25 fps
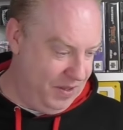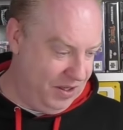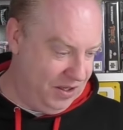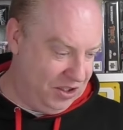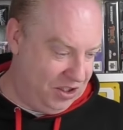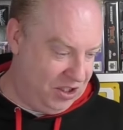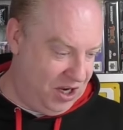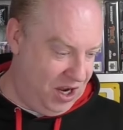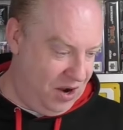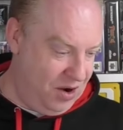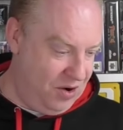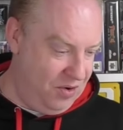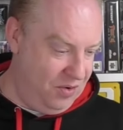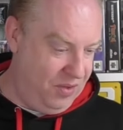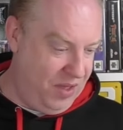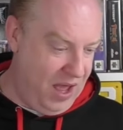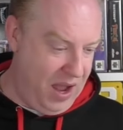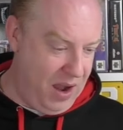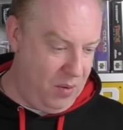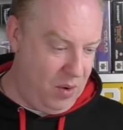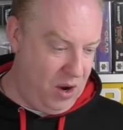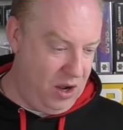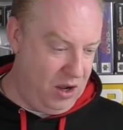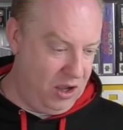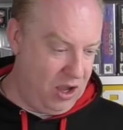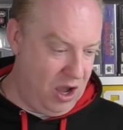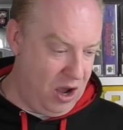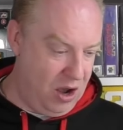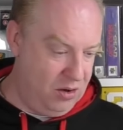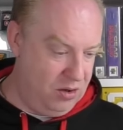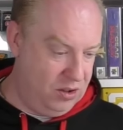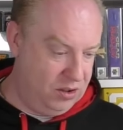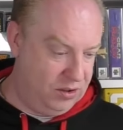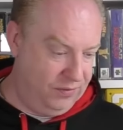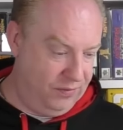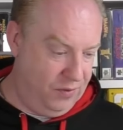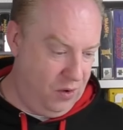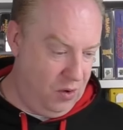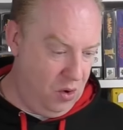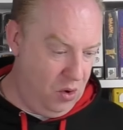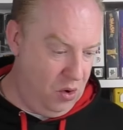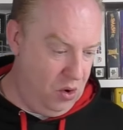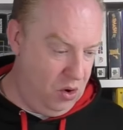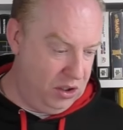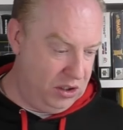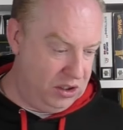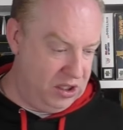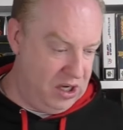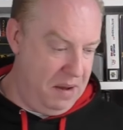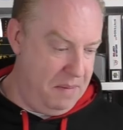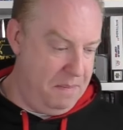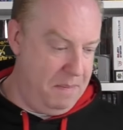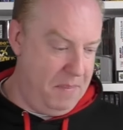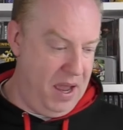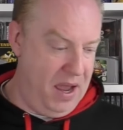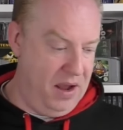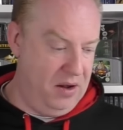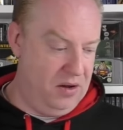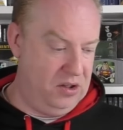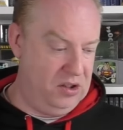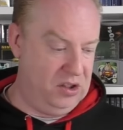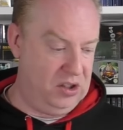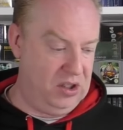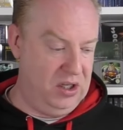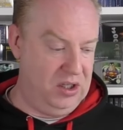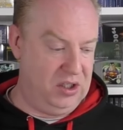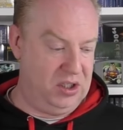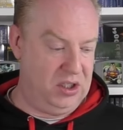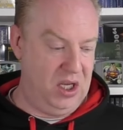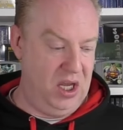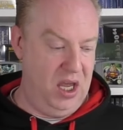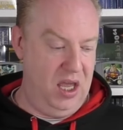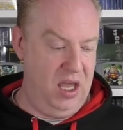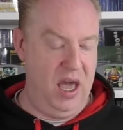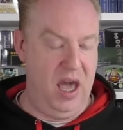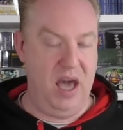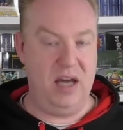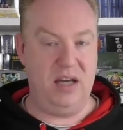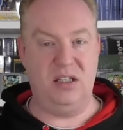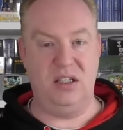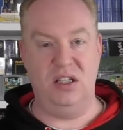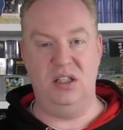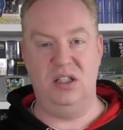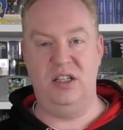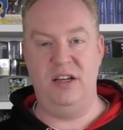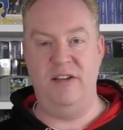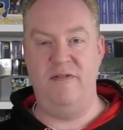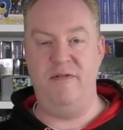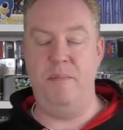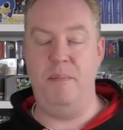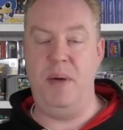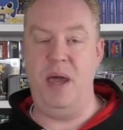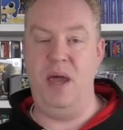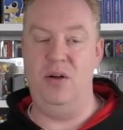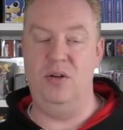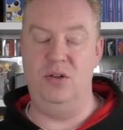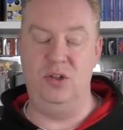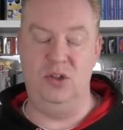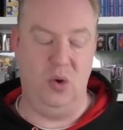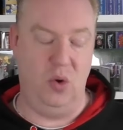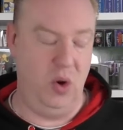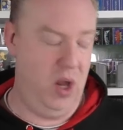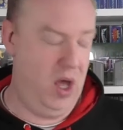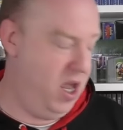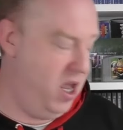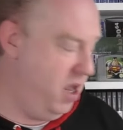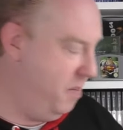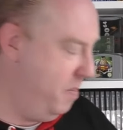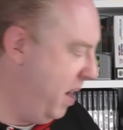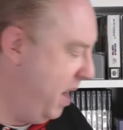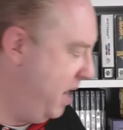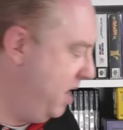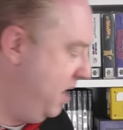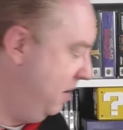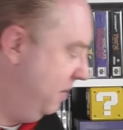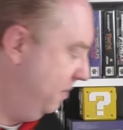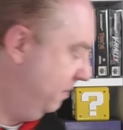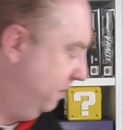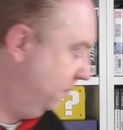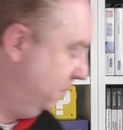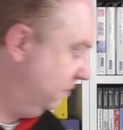So that one goes for £10 at CEX, £7 on eBay.